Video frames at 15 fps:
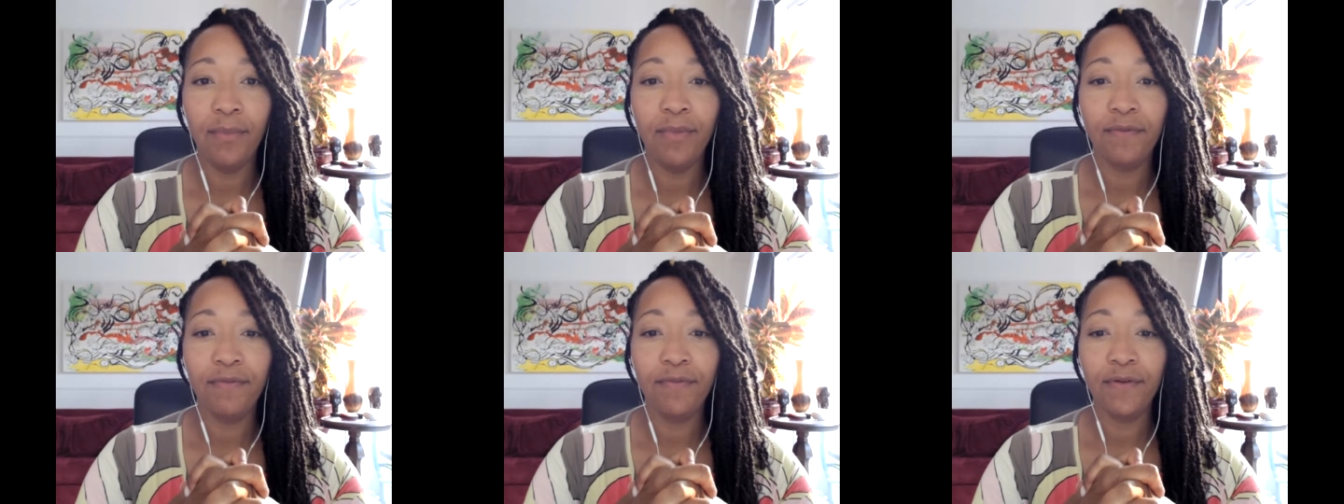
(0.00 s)

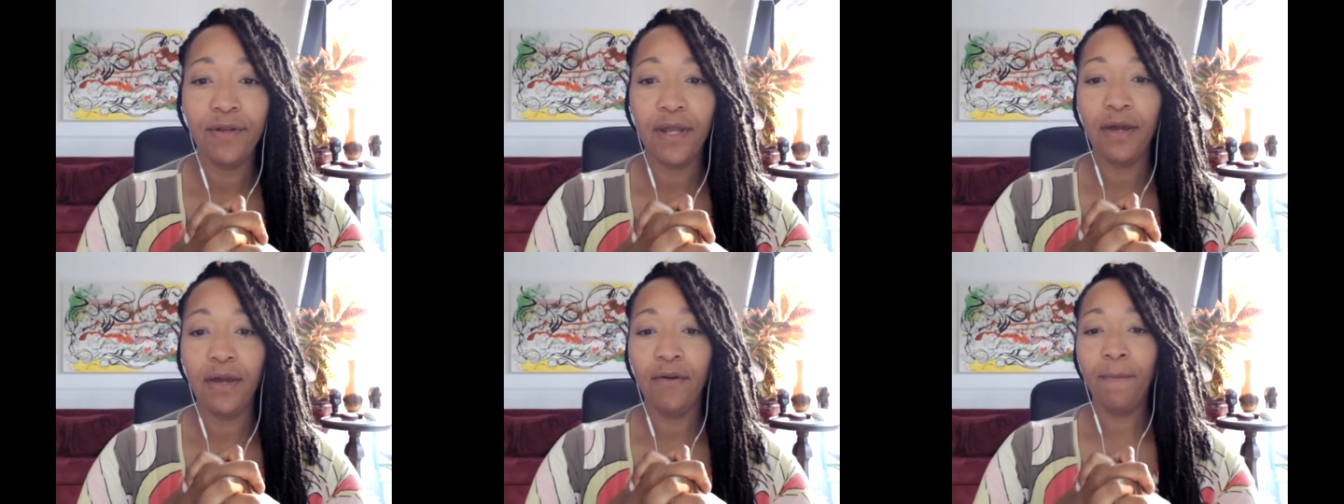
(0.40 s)
But for
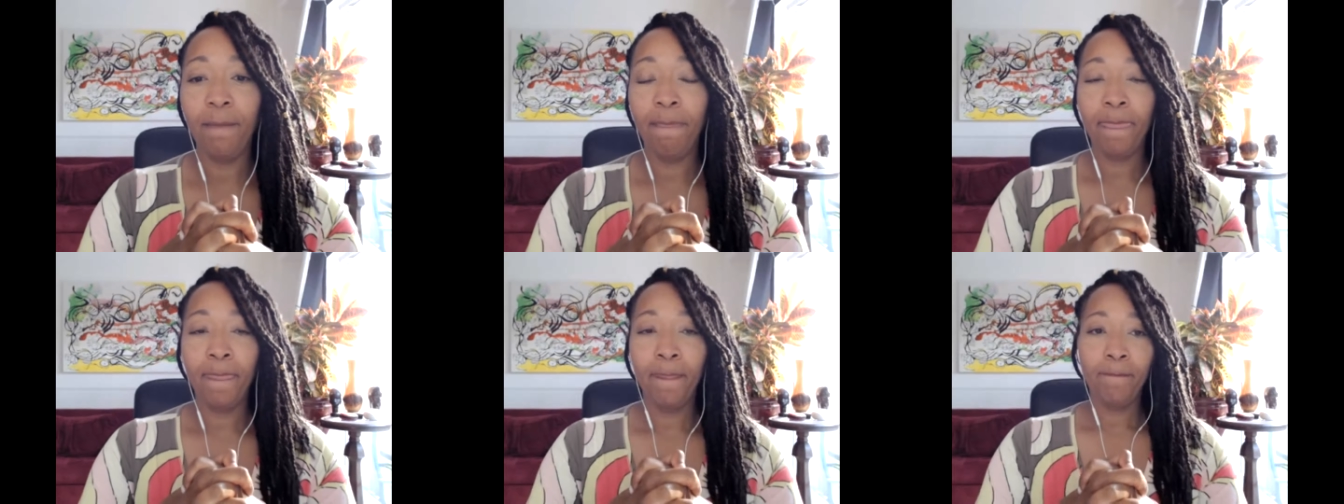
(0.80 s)
now,
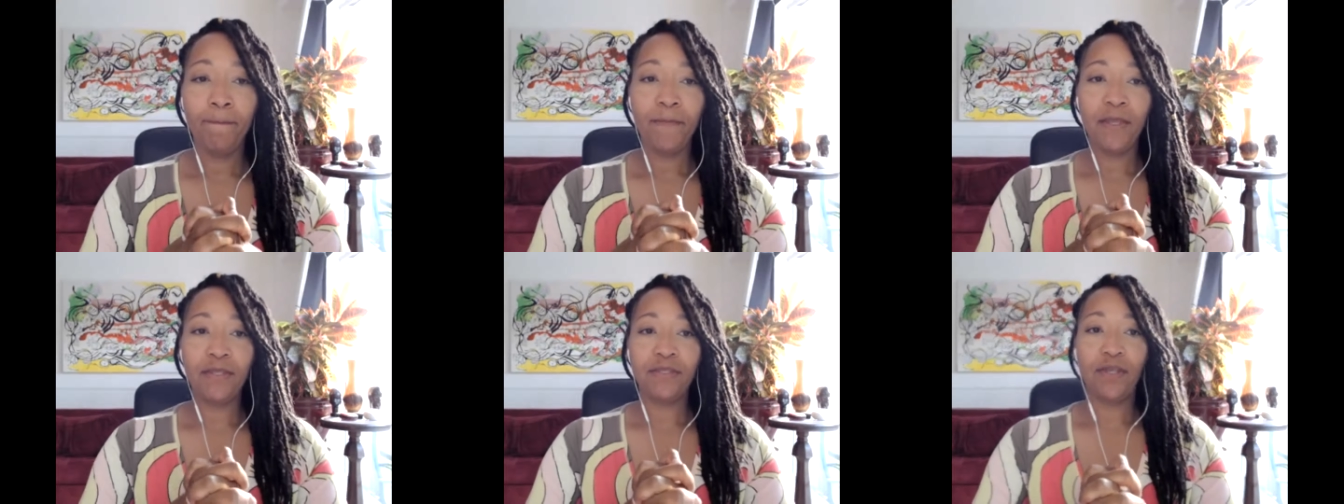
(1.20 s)

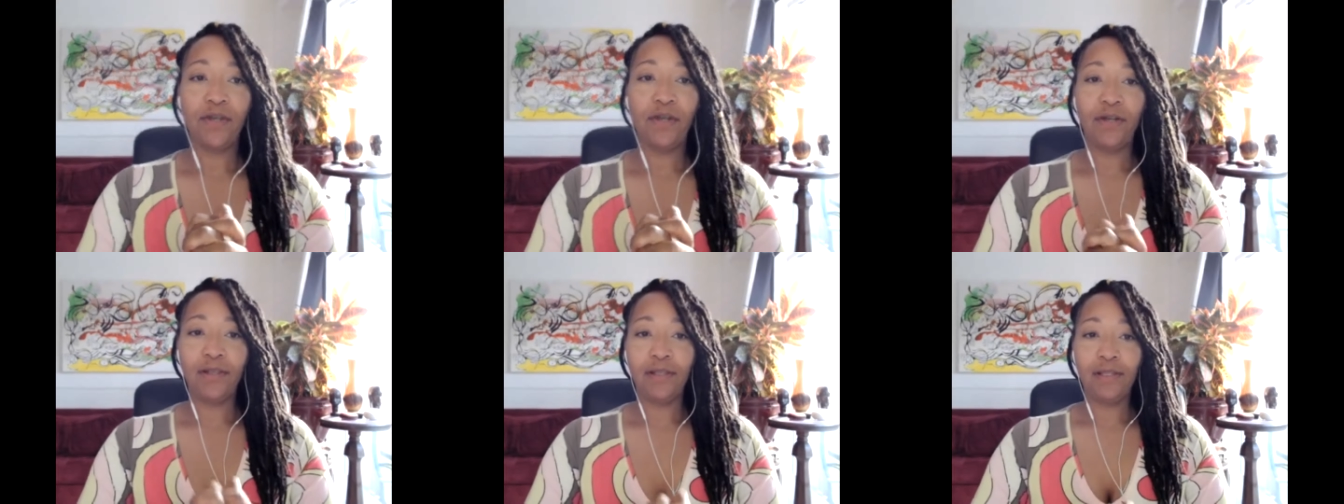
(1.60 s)
that's
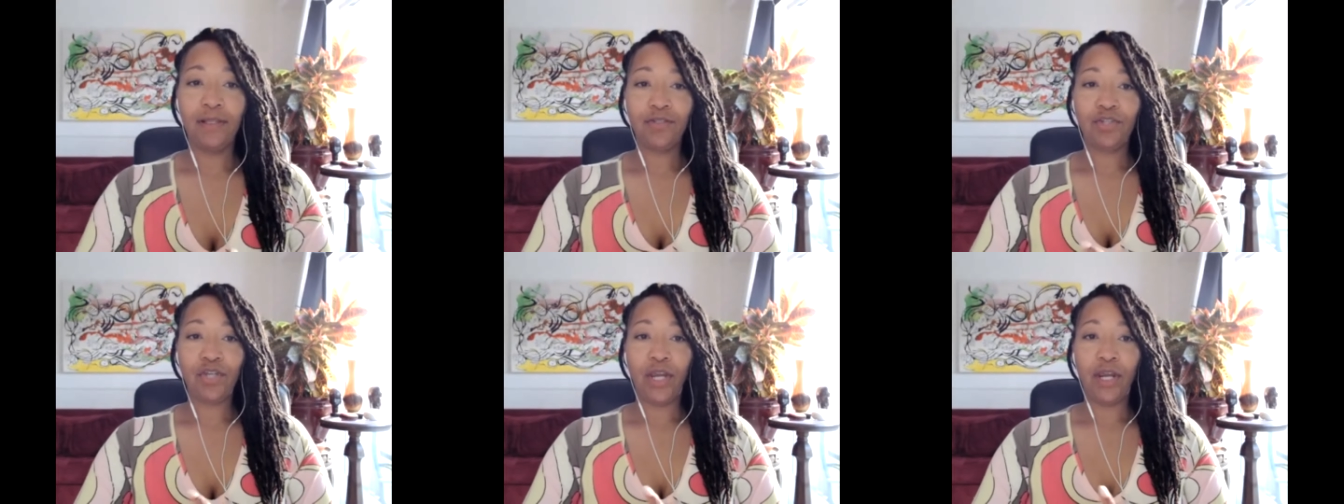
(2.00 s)
all I'll
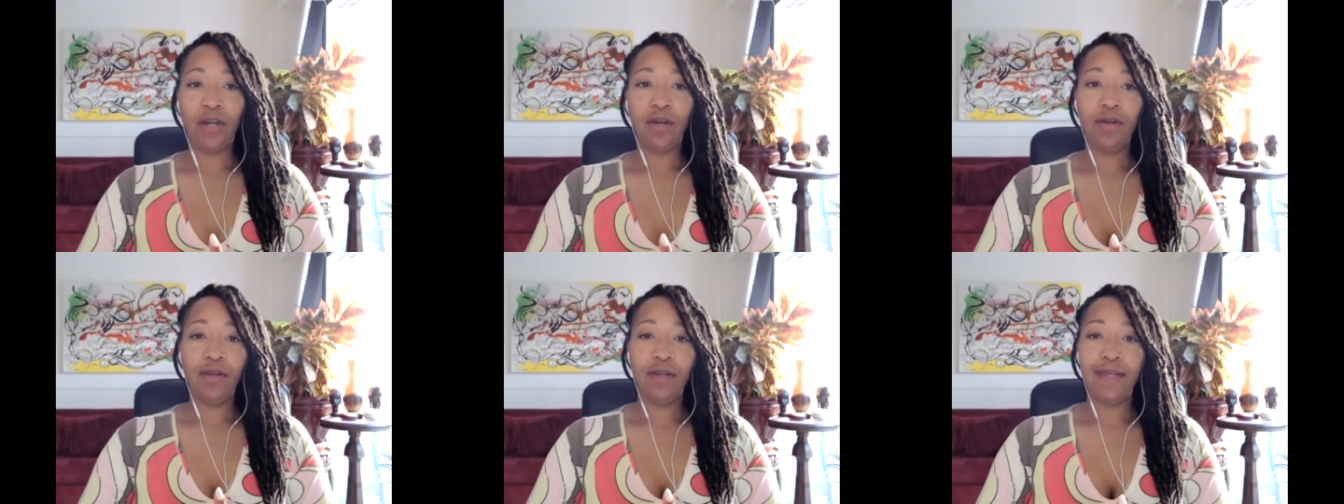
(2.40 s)

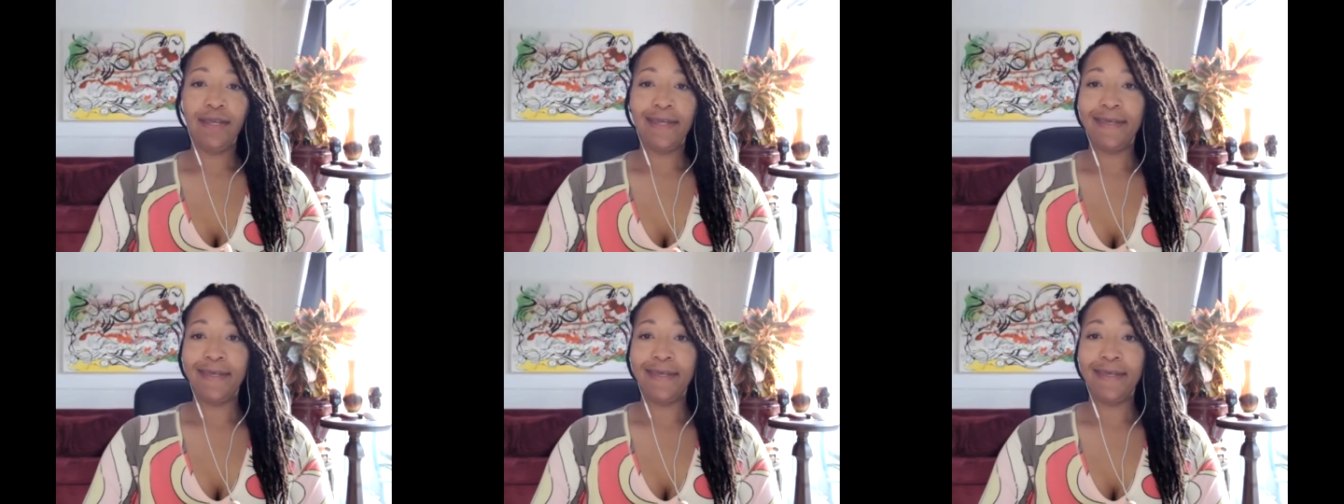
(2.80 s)
share,